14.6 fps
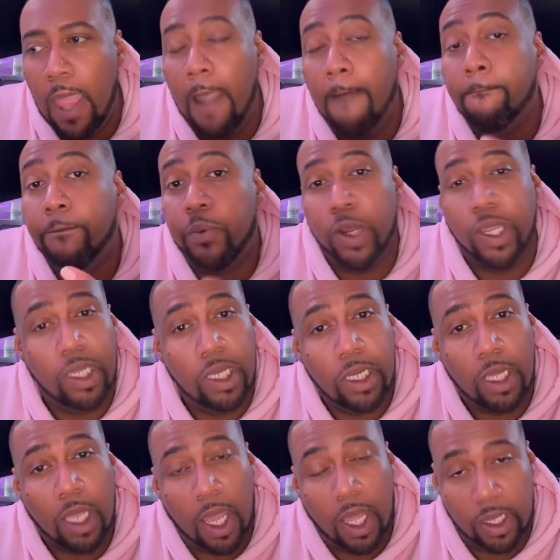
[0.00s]
I'm
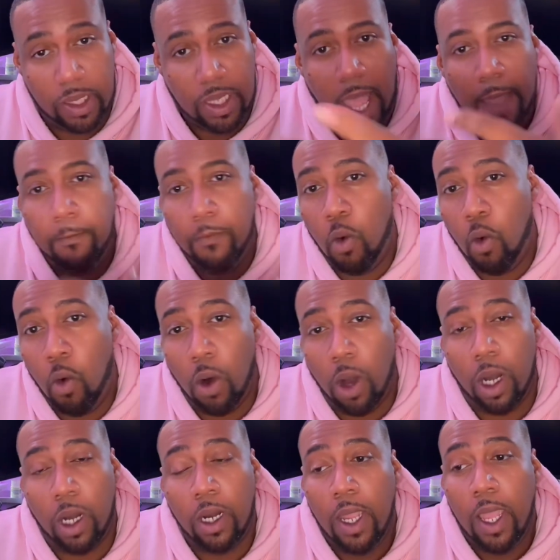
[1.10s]
bringing a lot more